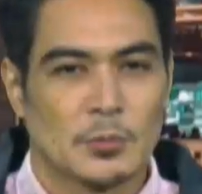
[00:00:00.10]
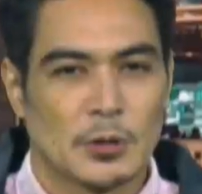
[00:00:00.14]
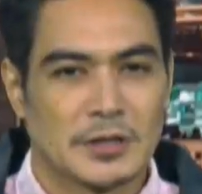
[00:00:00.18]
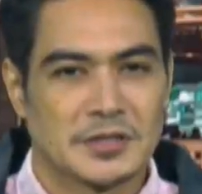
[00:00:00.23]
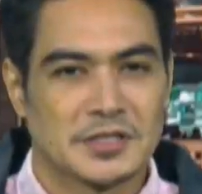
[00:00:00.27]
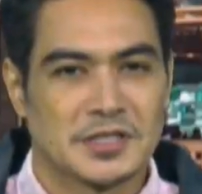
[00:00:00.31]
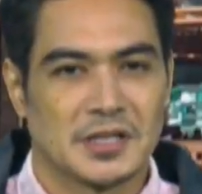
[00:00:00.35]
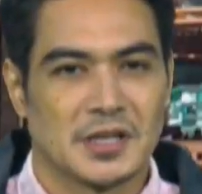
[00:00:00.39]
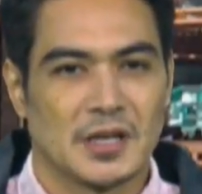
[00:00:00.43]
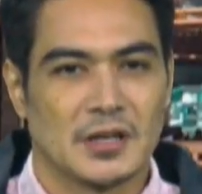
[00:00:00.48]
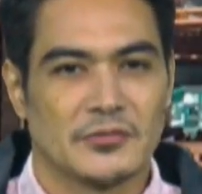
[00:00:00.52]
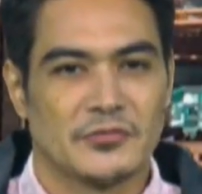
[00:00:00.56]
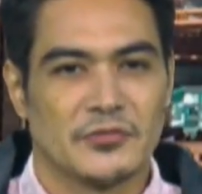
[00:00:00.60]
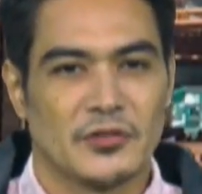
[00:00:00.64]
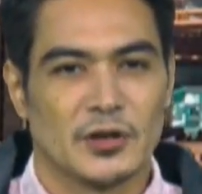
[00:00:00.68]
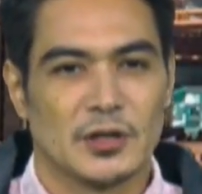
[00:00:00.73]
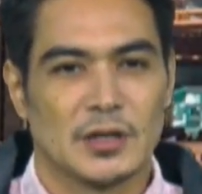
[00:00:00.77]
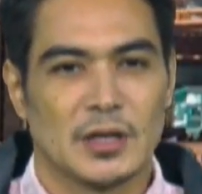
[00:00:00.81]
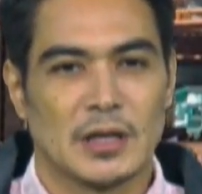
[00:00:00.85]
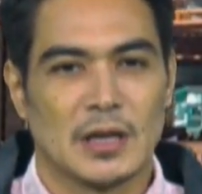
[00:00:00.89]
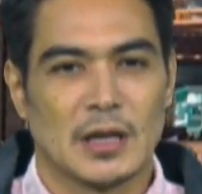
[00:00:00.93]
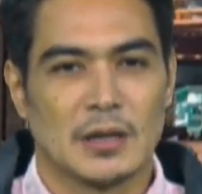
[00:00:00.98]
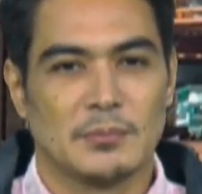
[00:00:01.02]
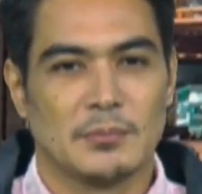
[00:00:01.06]
President
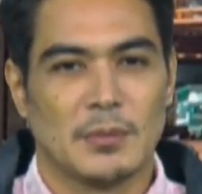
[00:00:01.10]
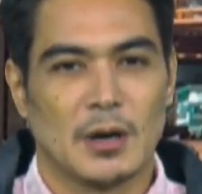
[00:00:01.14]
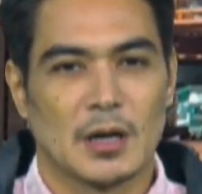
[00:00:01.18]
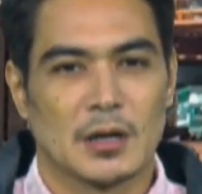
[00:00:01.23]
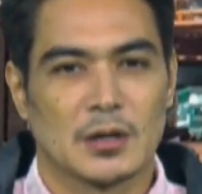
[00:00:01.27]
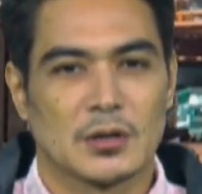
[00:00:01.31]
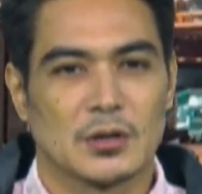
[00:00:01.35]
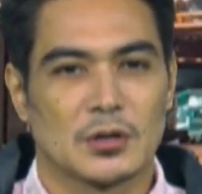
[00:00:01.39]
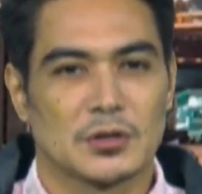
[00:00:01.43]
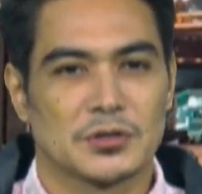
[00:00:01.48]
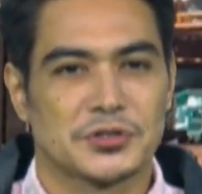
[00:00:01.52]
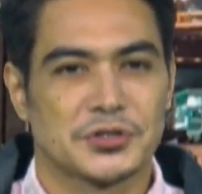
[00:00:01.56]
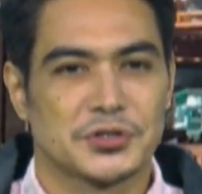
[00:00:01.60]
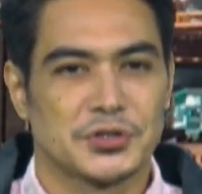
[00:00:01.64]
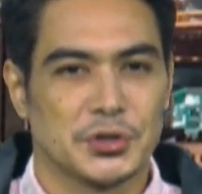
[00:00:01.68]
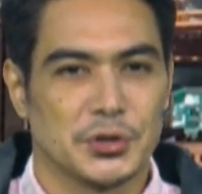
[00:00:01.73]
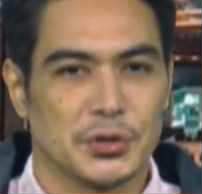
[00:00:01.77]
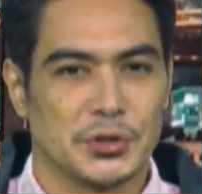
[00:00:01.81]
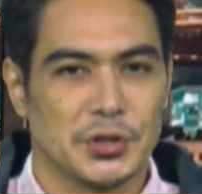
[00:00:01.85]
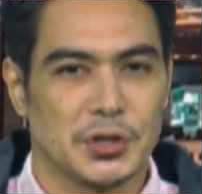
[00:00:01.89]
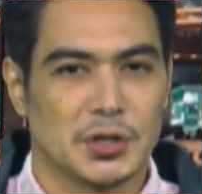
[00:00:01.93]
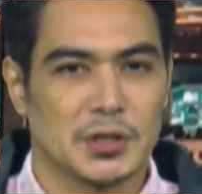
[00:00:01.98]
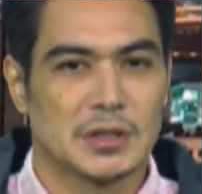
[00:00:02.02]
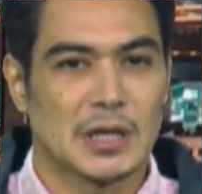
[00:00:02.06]
Ferdinand Marcos
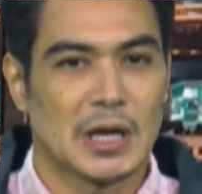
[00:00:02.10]
Jr.